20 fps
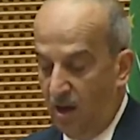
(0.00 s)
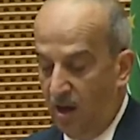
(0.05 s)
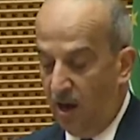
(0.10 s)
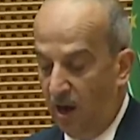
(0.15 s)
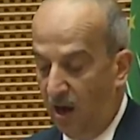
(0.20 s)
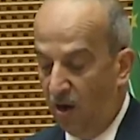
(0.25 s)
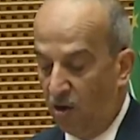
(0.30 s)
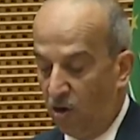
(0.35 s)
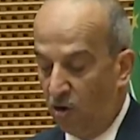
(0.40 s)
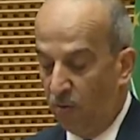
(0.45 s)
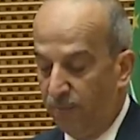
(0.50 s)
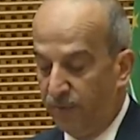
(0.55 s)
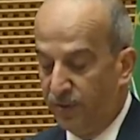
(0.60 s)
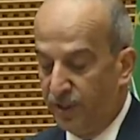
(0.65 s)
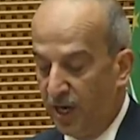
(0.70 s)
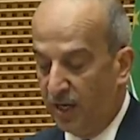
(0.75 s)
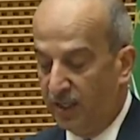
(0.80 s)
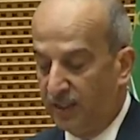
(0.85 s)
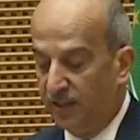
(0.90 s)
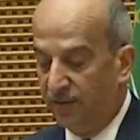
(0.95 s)
Our
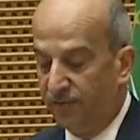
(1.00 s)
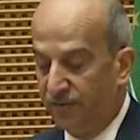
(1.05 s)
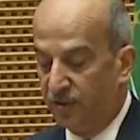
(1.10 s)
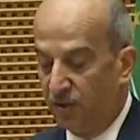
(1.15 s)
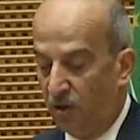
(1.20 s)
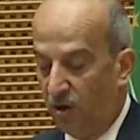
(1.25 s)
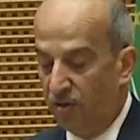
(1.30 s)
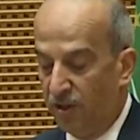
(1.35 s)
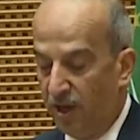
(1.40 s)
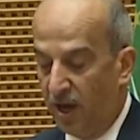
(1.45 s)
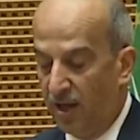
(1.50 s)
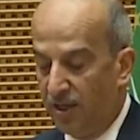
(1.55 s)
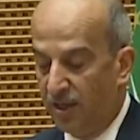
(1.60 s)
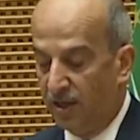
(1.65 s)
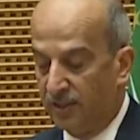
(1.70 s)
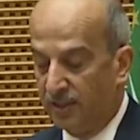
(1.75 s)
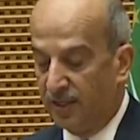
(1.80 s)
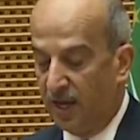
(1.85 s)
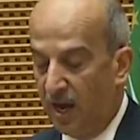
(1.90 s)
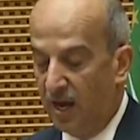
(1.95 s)
objectives on the
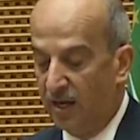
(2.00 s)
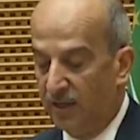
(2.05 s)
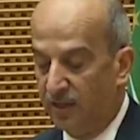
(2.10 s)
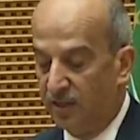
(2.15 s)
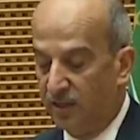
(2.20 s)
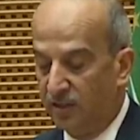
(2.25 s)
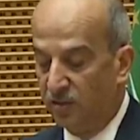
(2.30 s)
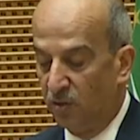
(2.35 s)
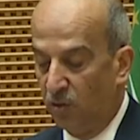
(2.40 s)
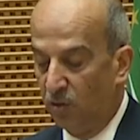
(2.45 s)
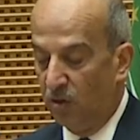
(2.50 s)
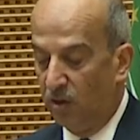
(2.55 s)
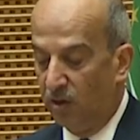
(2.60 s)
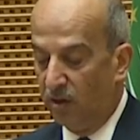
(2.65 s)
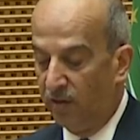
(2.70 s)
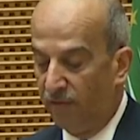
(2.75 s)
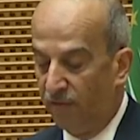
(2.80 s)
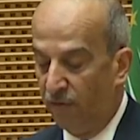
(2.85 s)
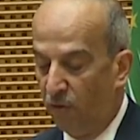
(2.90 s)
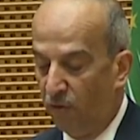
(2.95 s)
other side
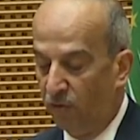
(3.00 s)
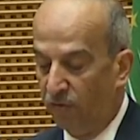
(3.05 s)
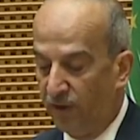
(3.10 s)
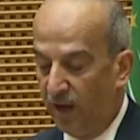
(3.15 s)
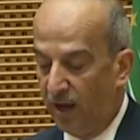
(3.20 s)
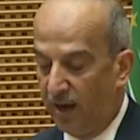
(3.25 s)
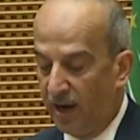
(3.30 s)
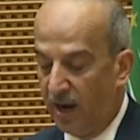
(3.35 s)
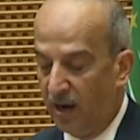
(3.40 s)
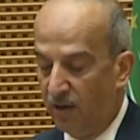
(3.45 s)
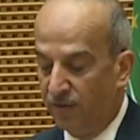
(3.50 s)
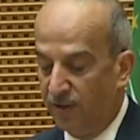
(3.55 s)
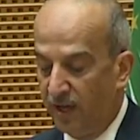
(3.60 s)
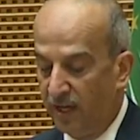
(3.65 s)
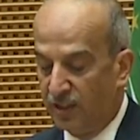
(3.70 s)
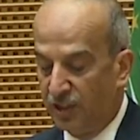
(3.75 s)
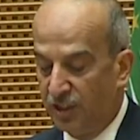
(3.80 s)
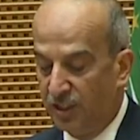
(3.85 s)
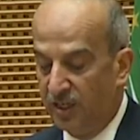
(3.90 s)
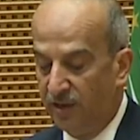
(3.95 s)
revolved around
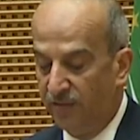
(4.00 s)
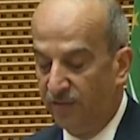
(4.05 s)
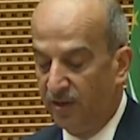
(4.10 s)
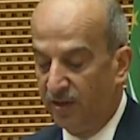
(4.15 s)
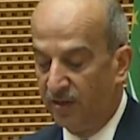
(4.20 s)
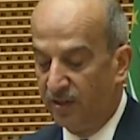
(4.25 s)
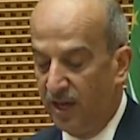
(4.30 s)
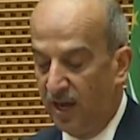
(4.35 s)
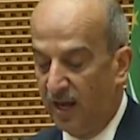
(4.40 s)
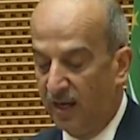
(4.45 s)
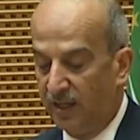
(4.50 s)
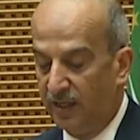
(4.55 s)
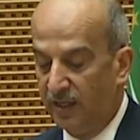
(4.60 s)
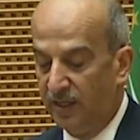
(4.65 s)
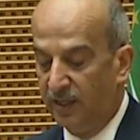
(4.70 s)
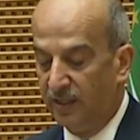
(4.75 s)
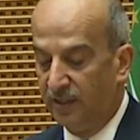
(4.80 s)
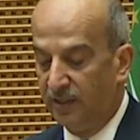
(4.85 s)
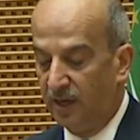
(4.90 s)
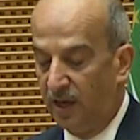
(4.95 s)
achieving the
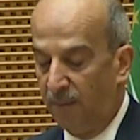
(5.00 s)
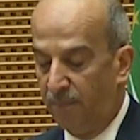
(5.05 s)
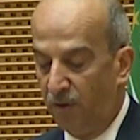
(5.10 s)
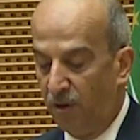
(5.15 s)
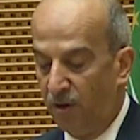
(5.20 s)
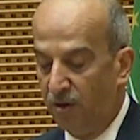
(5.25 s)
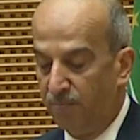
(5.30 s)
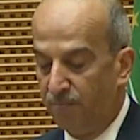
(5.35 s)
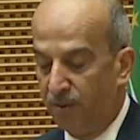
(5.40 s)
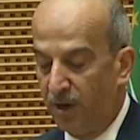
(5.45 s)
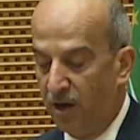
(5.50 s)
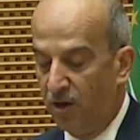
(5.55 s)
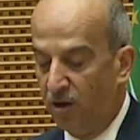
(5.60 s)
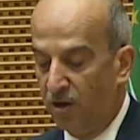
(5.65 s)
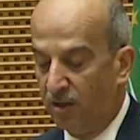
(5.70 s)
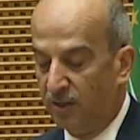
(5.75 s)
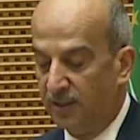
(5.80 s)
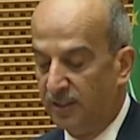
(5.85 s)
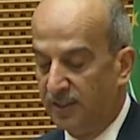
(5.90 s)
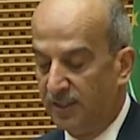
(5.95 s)
agreed upon
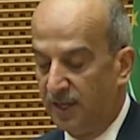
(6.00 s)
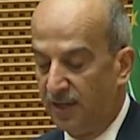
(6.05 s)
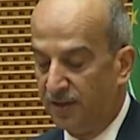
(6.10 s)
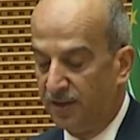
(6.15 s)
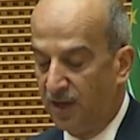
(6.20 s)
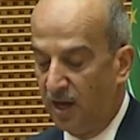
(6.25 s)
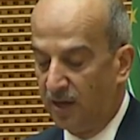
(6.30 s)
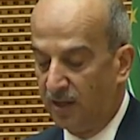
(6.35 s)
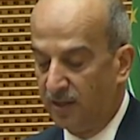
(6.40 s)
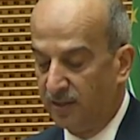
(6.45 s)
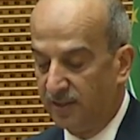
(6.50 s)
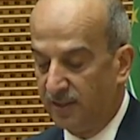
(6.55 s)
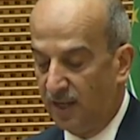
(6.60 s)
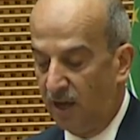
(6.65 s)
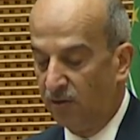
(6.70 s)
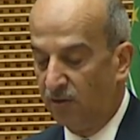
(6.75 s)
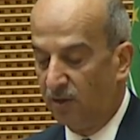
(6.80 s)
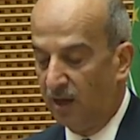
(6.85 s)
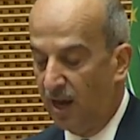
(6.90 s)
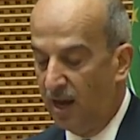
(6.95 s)
priorities and targets
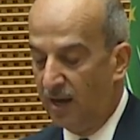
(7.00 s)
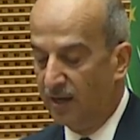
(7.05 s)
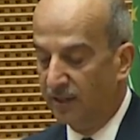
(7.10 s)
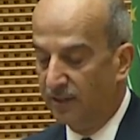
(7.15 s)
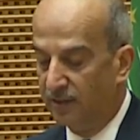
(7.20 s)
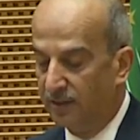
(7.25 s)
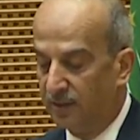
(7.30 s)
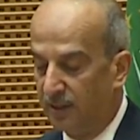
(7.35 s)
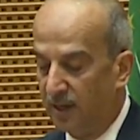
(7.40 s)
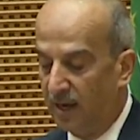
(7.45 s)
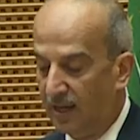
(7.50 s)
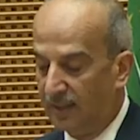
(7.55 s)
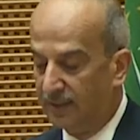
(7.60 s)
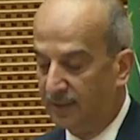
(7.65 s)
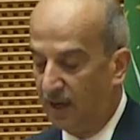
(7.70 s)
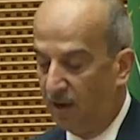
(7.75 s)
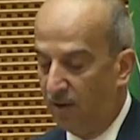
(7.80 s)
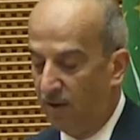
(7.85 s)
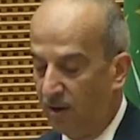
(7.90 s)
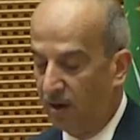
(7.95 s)
outlined
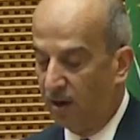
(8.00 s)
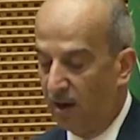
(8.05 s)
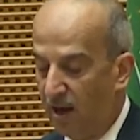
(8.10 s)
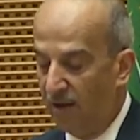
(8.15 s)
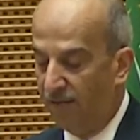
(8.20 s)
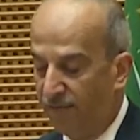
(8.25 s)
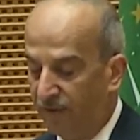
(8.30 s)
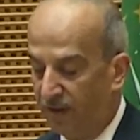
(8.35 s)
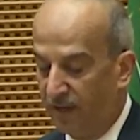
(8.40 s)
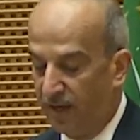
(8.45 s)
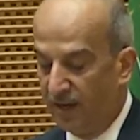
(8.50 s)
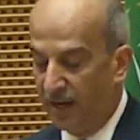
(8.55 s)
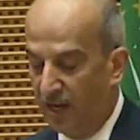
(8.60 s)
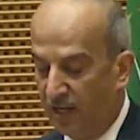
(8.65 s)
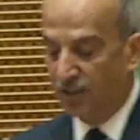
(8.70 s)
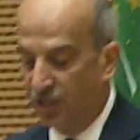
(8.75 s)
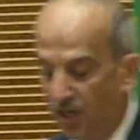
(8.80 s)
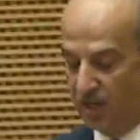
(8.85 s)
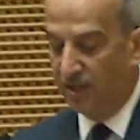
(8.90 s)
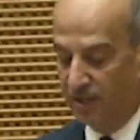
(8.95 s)
at our African
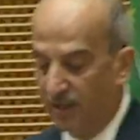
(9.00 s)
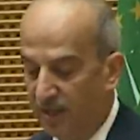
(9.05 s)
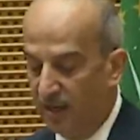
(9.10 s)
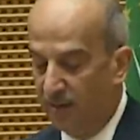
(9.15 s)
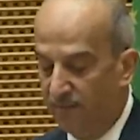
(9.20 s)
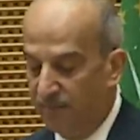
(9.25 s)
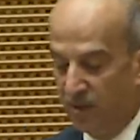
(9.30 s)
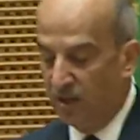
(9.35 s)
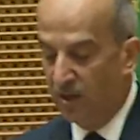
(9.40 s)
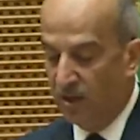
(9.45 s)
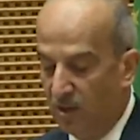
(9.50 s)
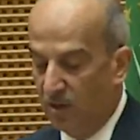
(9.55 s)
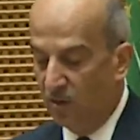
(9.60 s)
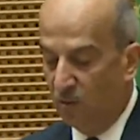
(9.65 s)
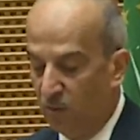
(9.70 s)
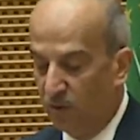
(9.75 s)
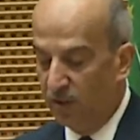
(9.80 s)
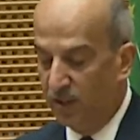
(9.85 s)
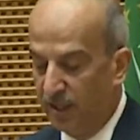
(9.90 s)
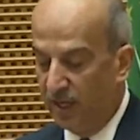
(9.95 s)
agenda,
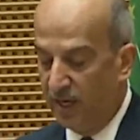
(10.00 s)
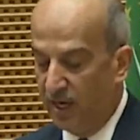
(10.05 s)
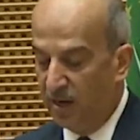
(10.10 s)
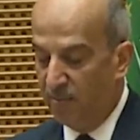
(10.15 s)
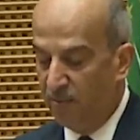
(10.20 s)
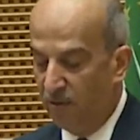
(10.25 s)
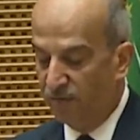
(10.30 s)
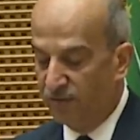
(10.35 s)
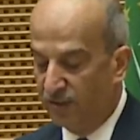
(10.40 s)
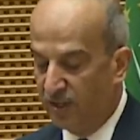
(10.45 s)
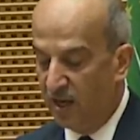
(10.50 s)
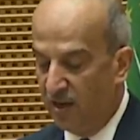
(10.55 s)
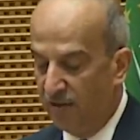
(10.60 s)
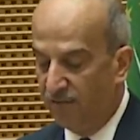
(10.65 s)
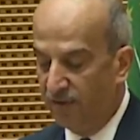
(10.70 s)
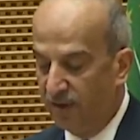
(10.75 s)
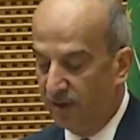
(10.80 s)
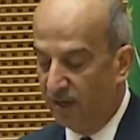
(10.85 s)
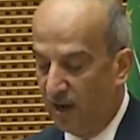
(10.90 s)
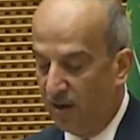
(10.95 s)
with the aim of
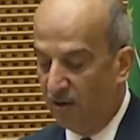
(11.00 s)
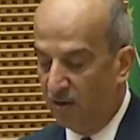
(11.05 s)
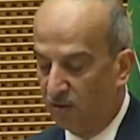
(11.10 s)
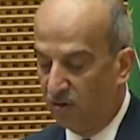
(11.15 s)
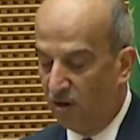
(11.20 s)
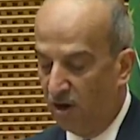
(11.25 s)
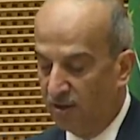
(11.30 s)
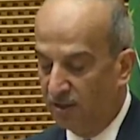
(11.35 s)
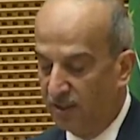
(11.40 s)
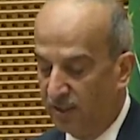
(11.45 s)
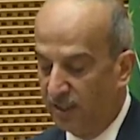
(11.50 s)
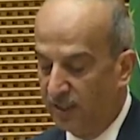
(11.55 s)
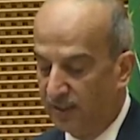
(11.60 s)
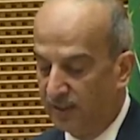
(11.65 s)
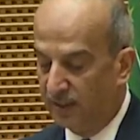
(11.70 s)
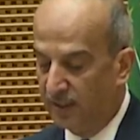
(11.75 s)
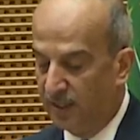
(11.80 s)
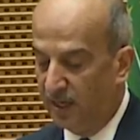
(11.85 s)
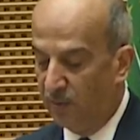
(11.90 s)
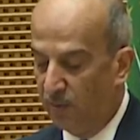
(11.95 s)
serving our
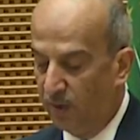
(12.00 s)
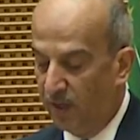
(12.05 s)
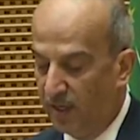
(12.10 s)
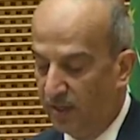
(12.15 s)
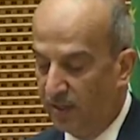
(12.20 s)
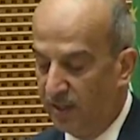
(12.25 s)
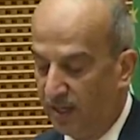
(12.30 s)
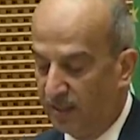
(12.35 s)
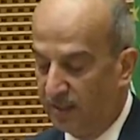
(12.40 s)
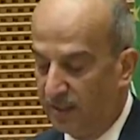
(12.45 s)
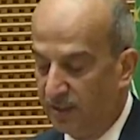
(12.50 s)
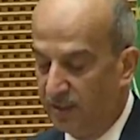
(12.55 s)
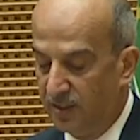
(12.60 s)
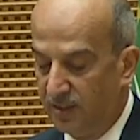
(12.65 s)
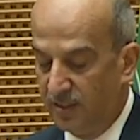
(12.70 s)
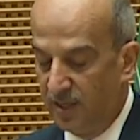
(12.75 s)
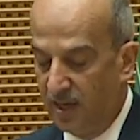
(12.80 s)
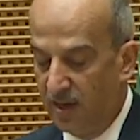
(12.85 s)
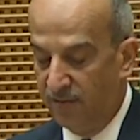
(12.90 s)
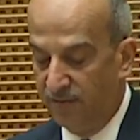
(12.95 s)
continent in a way that it
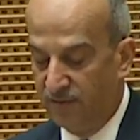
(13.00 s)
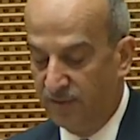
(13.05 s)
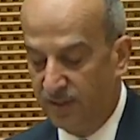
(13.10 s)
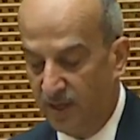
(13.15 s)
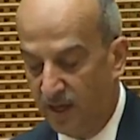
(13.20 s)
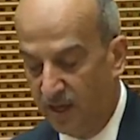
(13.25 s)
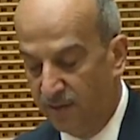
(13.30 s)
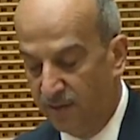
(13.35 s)
deserves